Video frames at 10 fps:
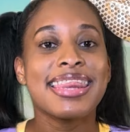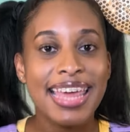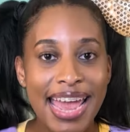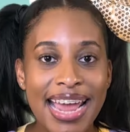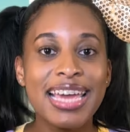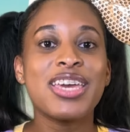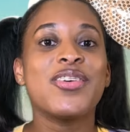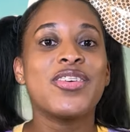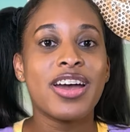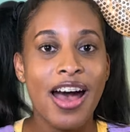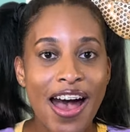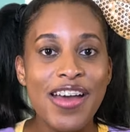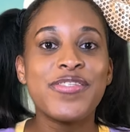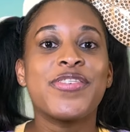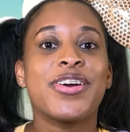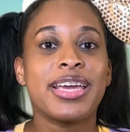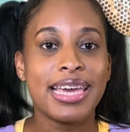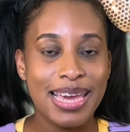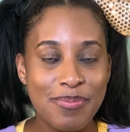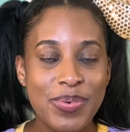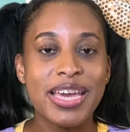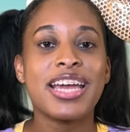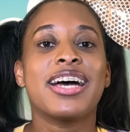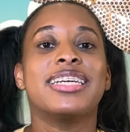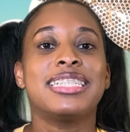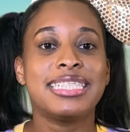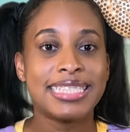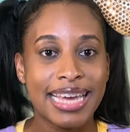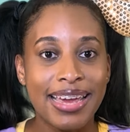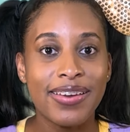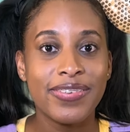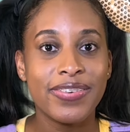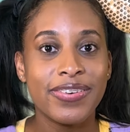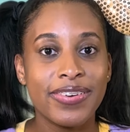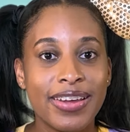Thank you, God, for keeping us safe.